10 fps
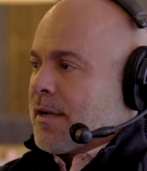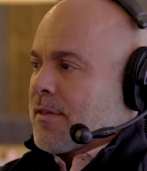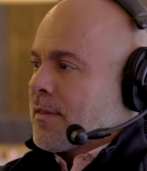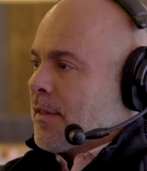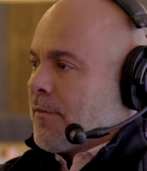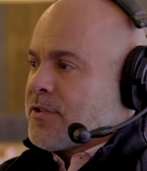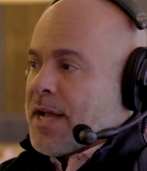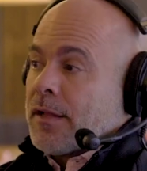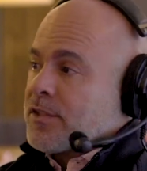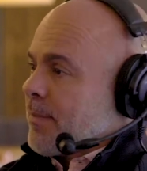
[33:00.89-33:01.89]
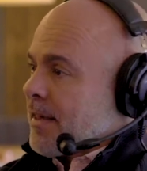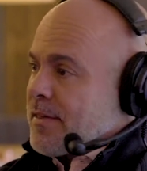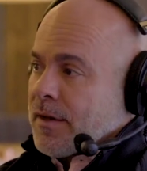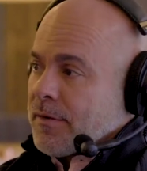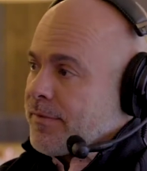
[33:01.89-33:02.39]
I just love challenging
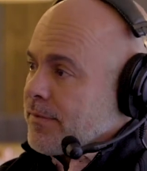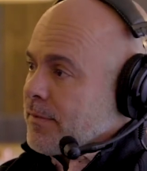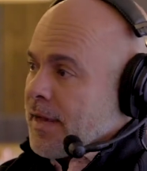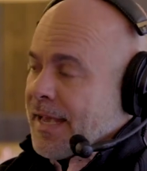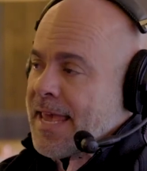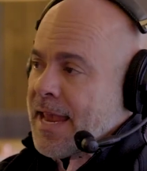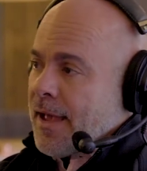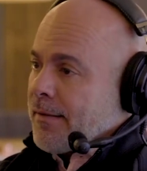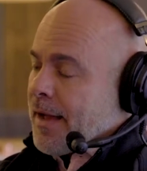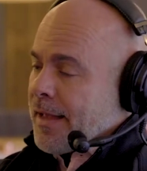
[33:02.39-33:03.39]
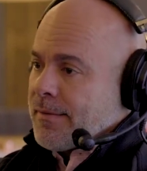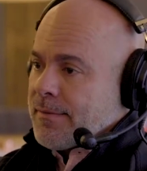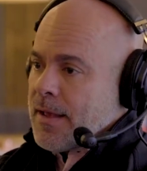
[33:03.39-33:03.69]
myself. I can't I.